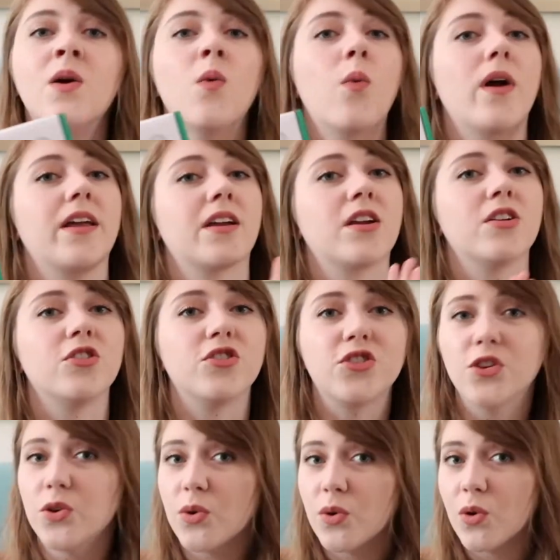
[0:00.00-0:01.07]
what it can
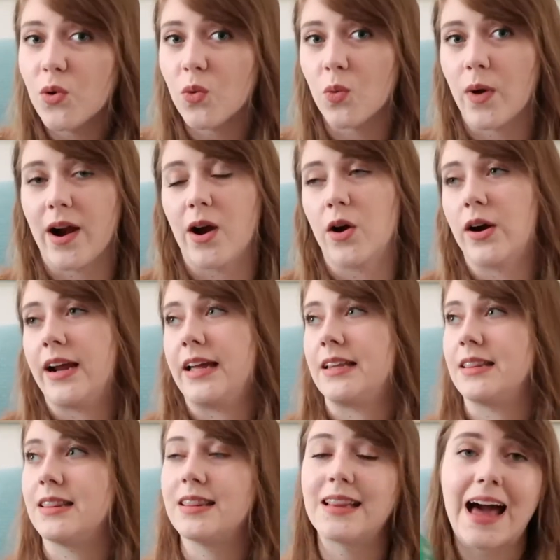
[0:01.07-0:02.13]
do, where it
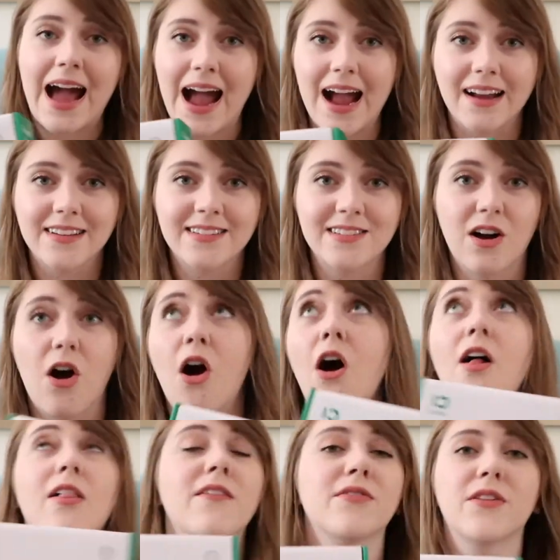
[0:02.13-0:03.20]
lacks,
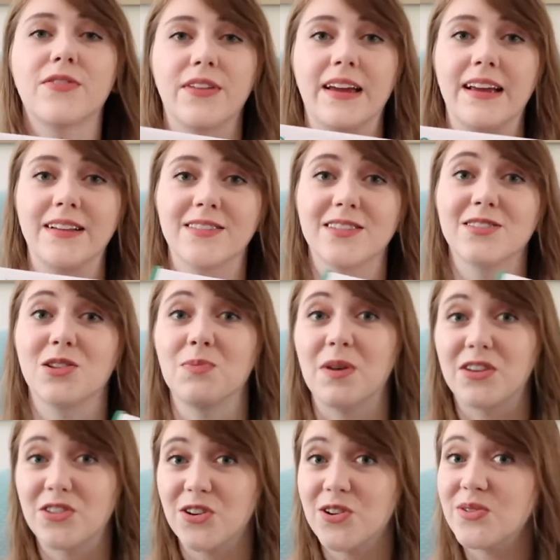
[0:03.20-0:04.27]
all of the things, so
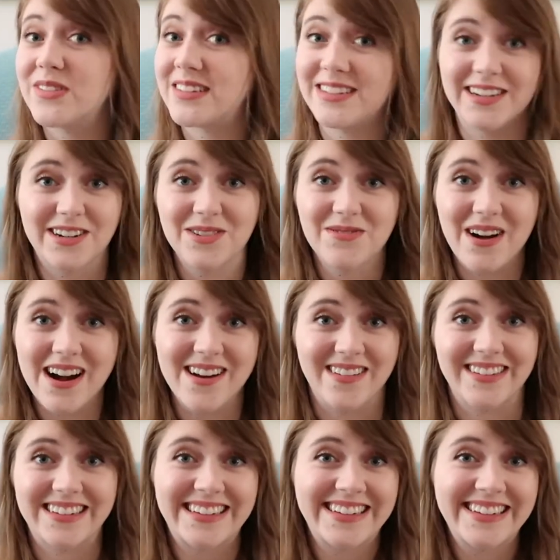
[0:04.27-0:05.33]
make sure you stick around.